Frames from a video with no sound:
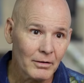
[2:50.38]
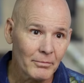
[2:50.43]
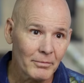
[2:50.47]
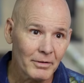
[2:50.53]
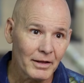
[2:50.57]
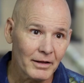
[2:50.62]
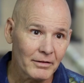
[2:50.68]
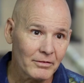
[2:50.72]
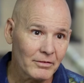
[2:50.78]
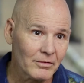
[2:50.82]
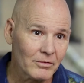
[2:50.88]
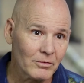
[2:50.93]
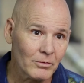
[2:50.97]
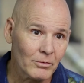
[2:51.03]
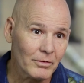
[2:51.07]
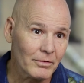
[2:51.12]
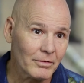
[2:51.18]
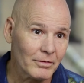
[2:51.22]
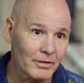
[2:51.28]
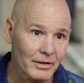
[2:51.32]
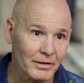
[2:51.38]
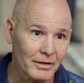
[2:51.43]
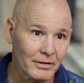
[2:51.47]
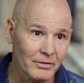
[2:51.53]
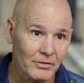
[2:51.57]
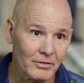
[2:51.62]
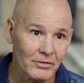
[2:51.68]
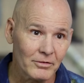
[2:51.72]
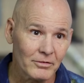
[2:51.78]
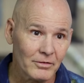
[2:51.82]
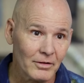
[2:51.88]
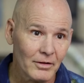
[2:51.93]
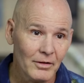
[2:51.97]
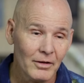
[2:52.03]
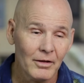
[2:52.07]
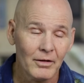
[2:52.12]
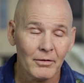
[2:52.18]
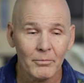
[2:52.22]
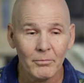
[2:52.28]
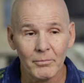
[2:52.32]
I mean, that's the sort of thing that just
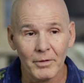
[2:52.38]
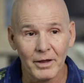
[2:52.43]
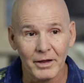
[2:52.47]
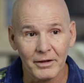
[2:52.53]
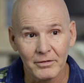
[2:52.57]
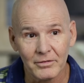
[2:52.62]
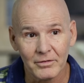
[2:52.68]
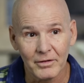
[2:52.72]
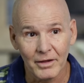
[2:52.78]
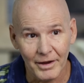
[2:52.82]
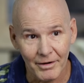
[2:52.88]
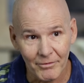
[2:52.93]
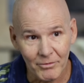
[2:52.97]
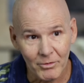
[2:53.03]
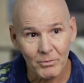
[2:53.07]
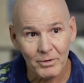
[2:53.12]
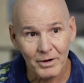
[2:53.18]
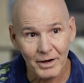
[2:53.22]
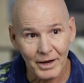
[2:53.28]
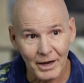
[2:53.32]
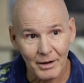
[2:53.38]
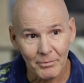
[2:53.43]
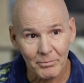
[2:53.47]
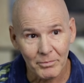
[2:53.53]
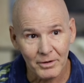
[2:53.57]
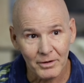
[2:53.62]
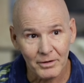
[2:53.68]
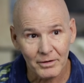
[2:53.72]
makes everyone happy.